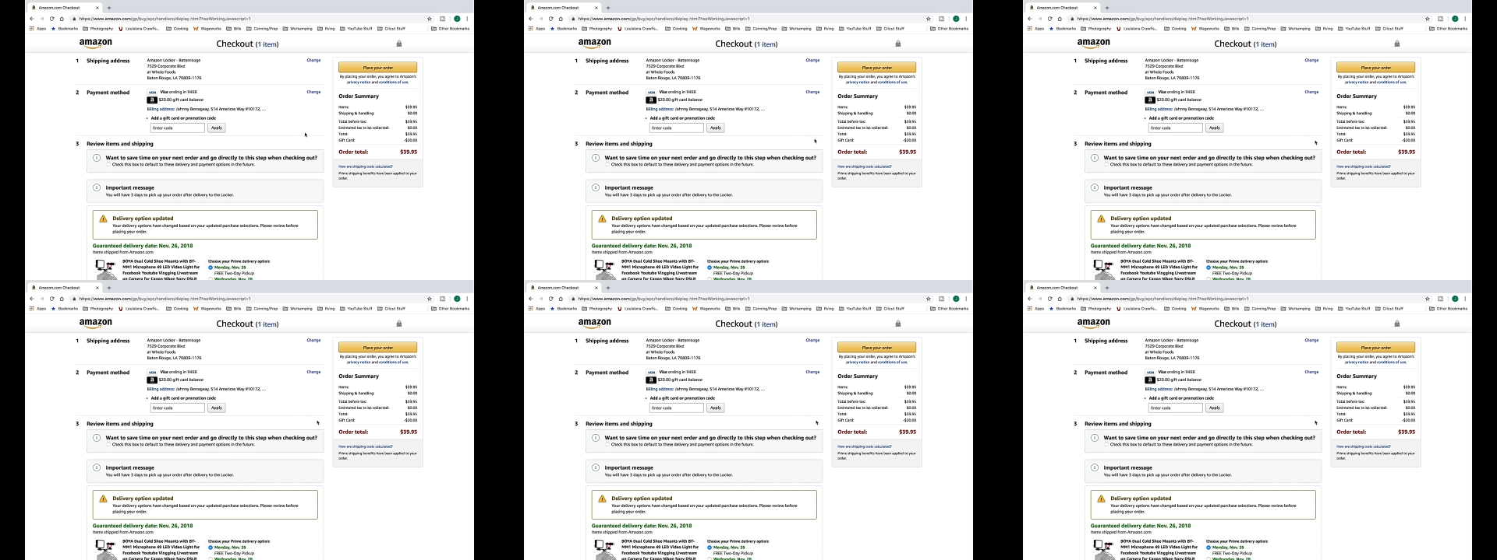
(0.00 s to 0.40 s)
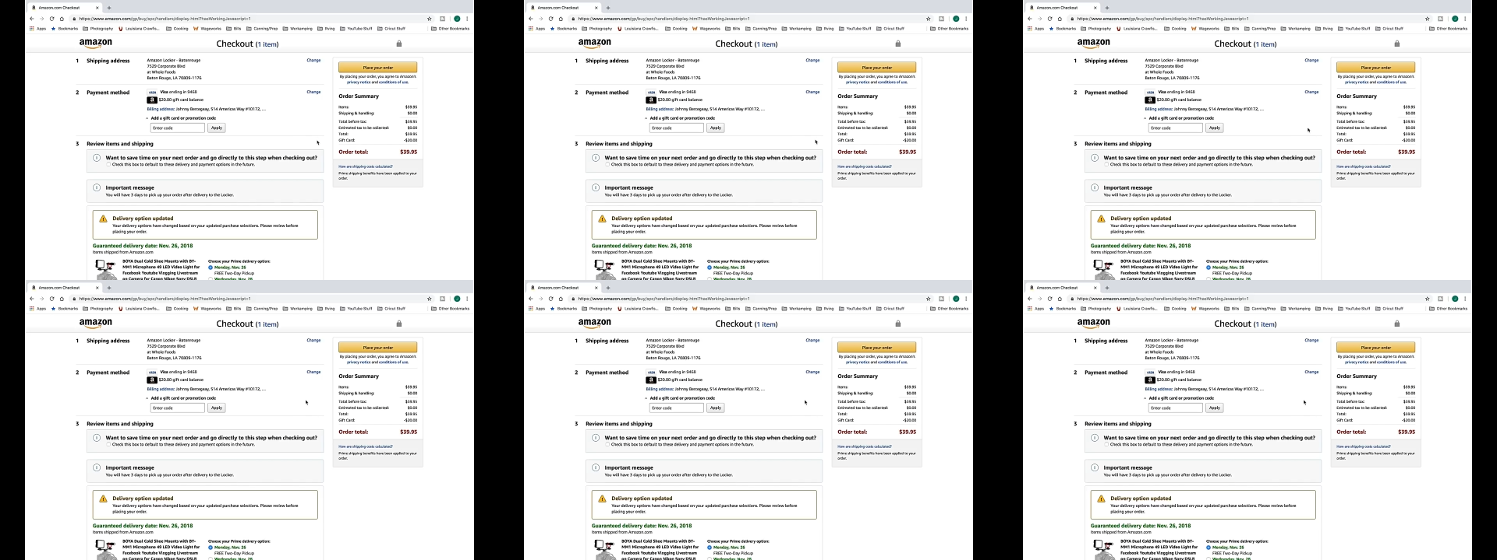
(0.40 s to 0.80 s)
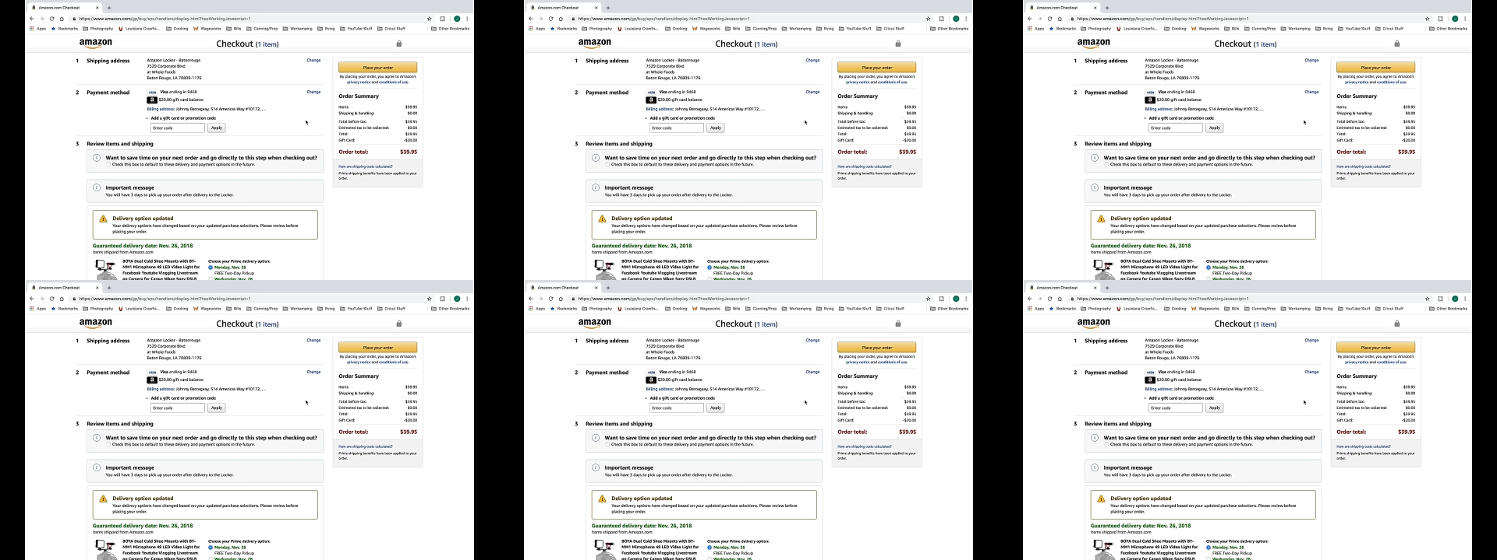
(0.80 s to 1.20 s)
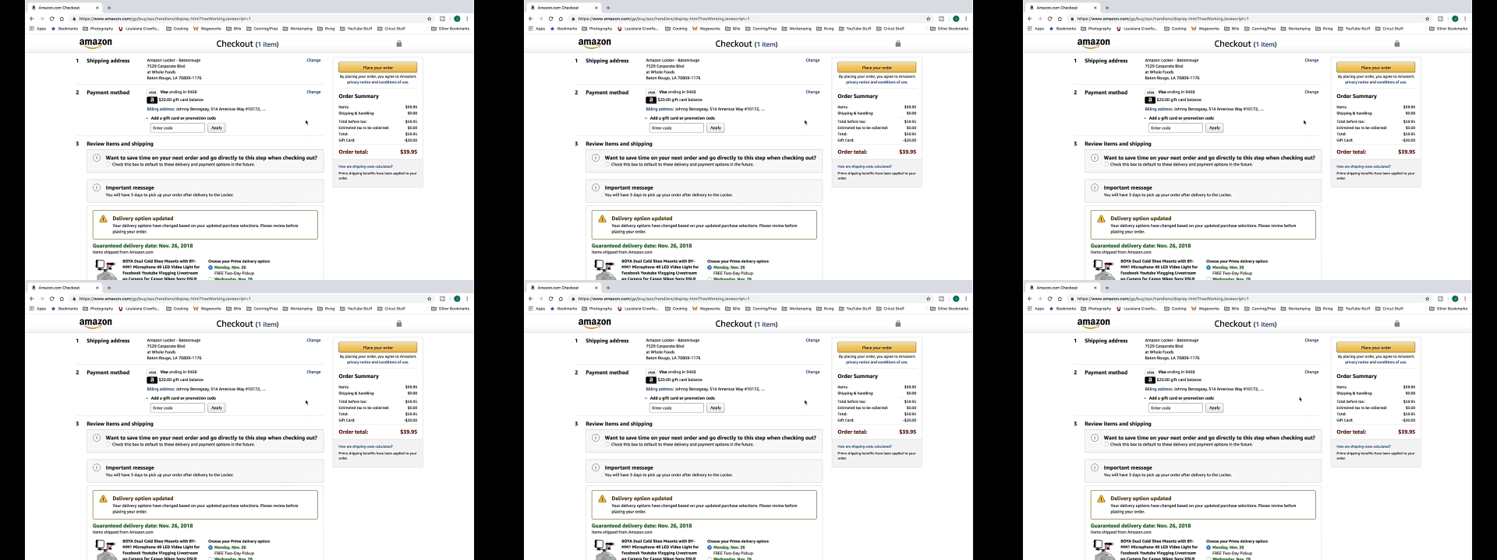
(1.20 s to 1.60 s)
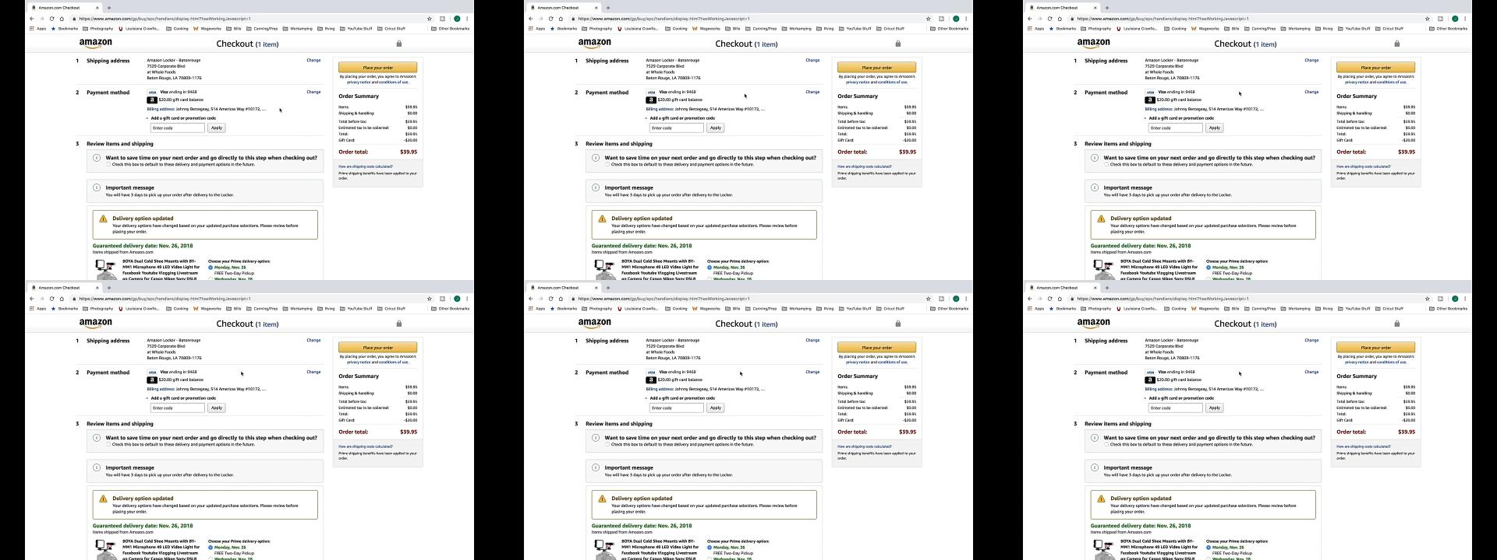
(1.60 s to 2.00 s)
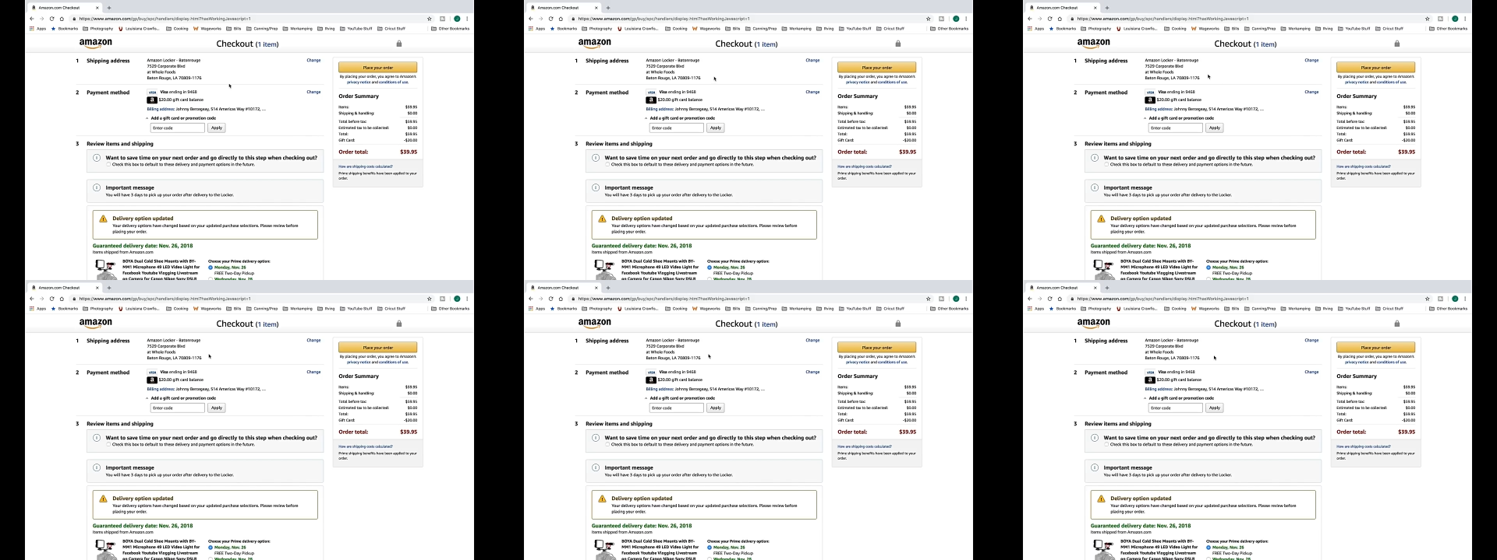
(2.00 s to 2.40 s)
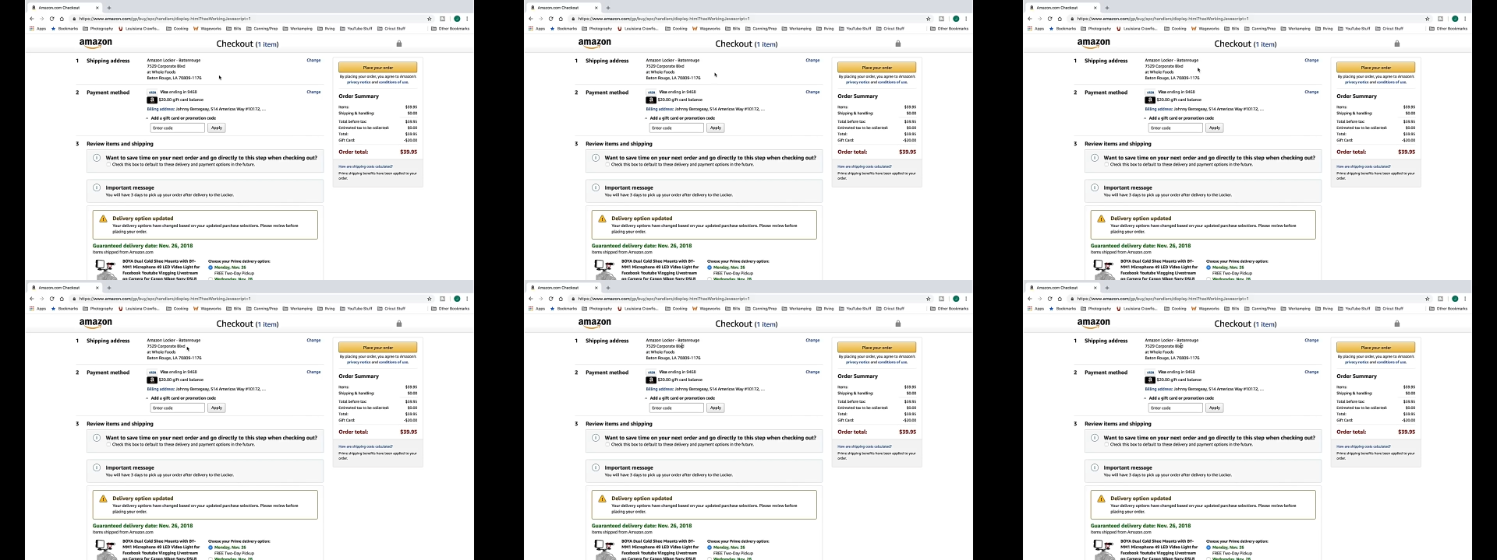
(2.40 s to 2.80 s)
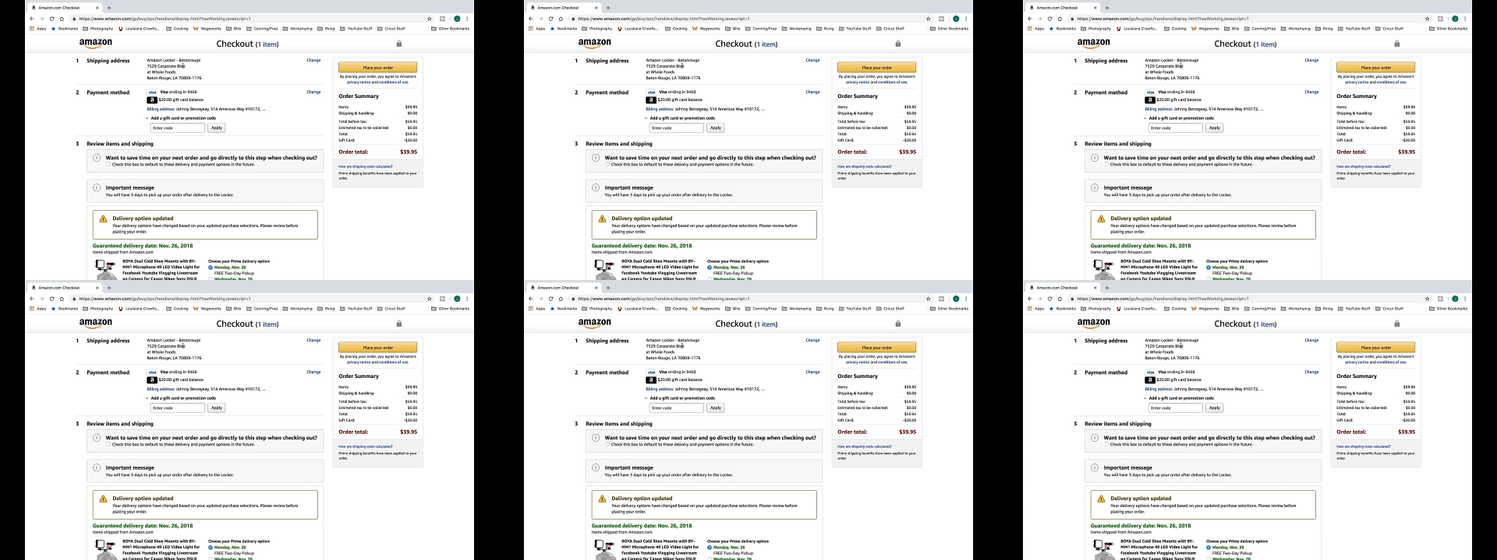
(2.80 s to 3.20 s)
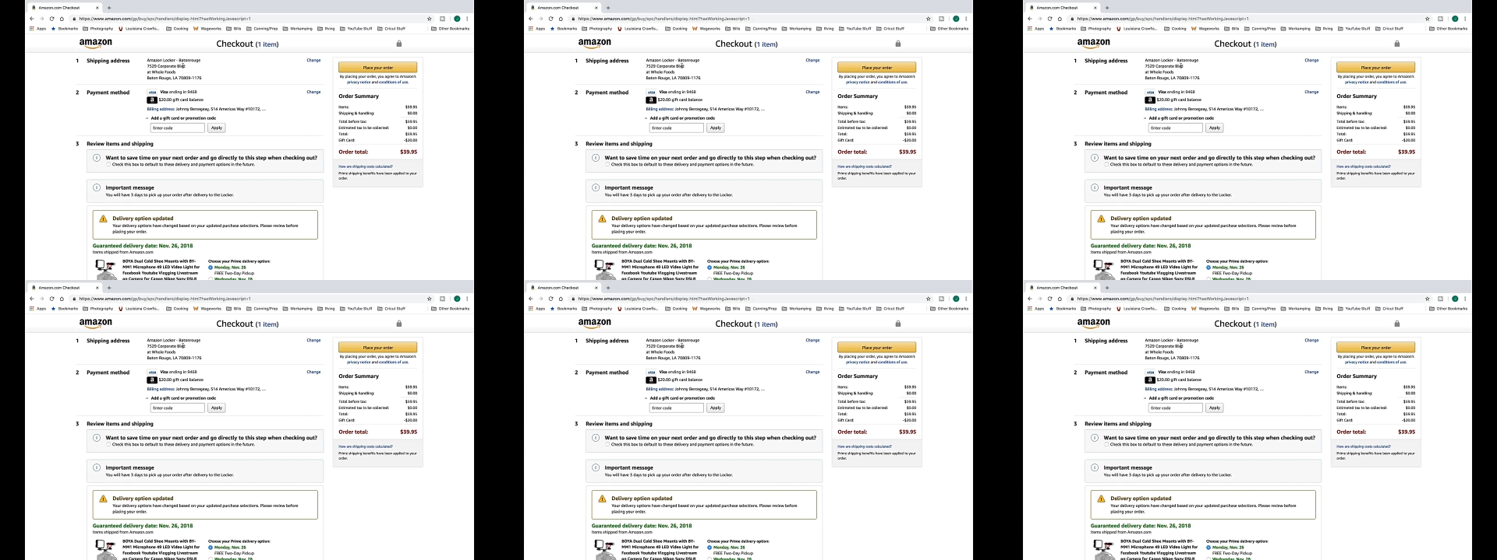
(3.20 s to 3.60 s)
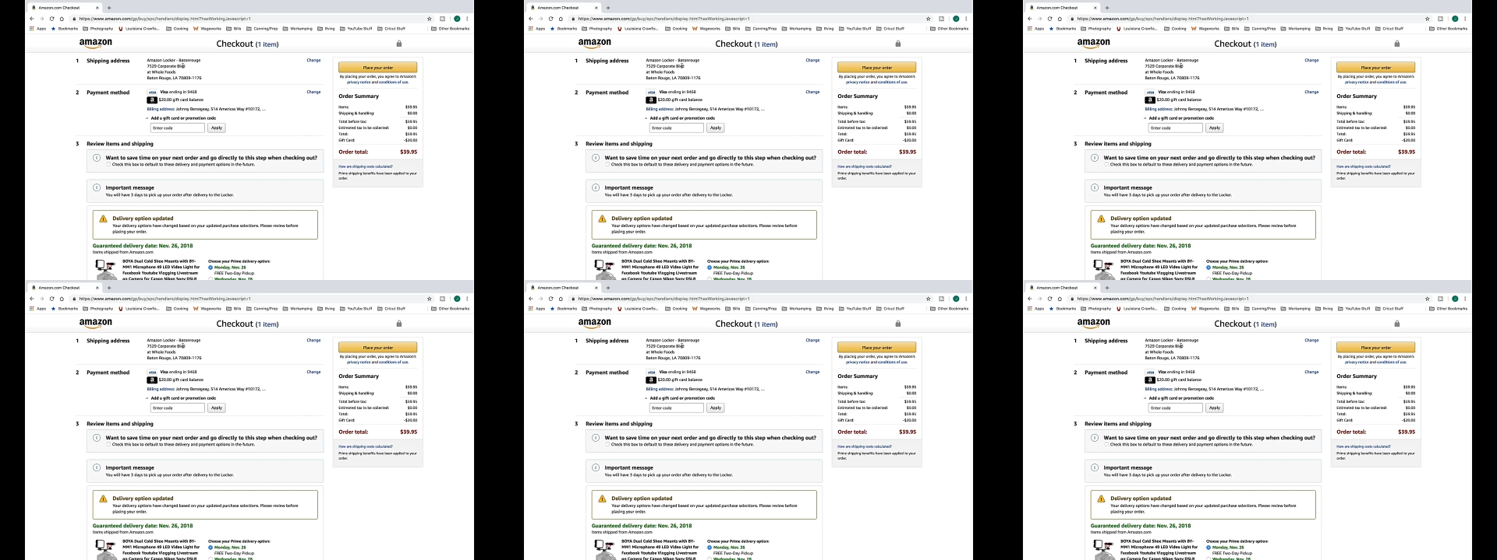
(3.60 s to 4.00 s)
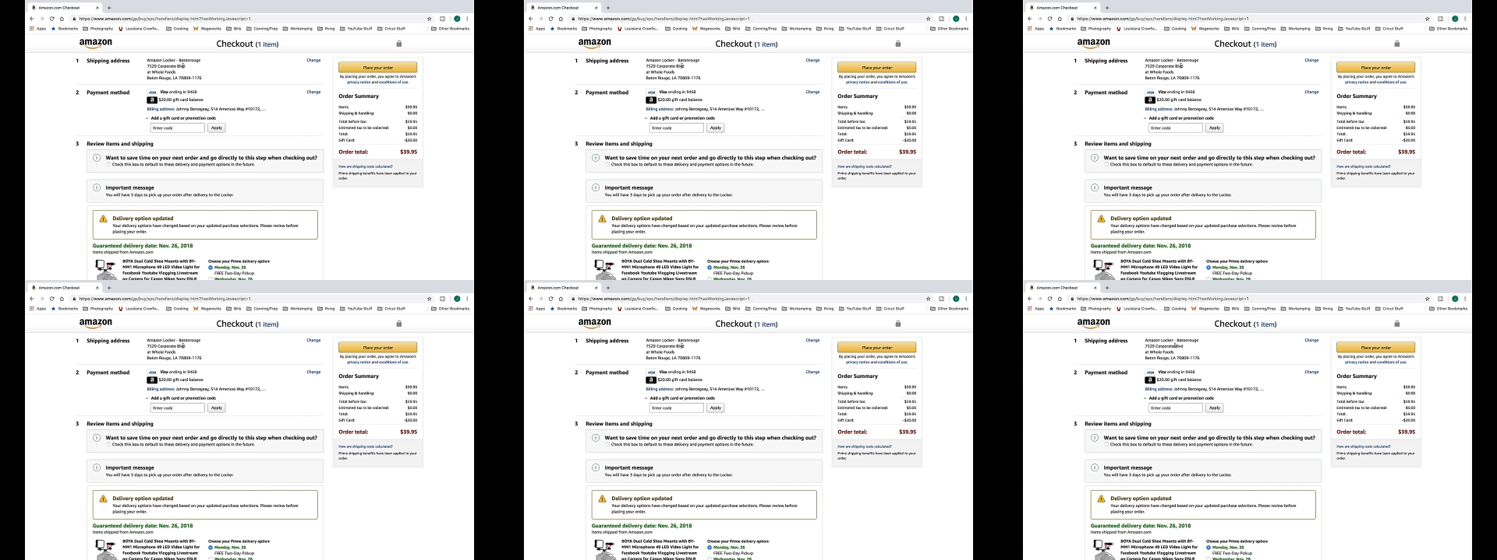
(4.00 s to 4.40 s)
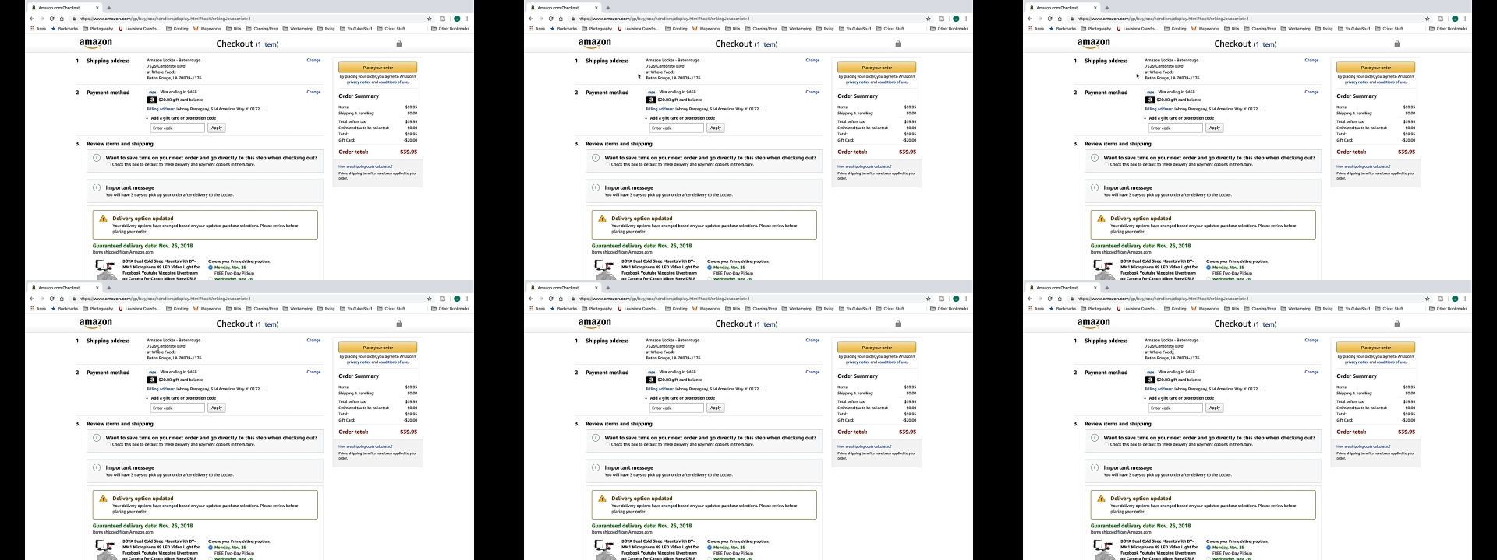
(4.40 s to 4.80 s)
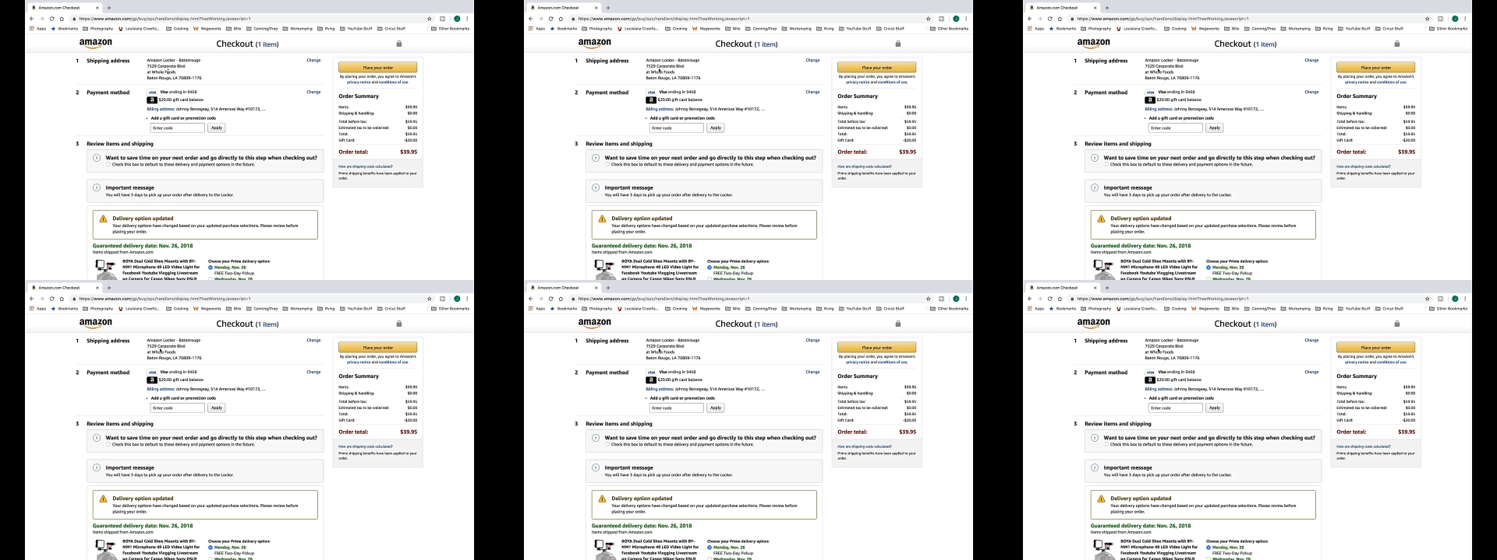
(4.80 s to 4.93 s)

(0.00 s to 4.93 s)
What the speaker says: (no speaker visible)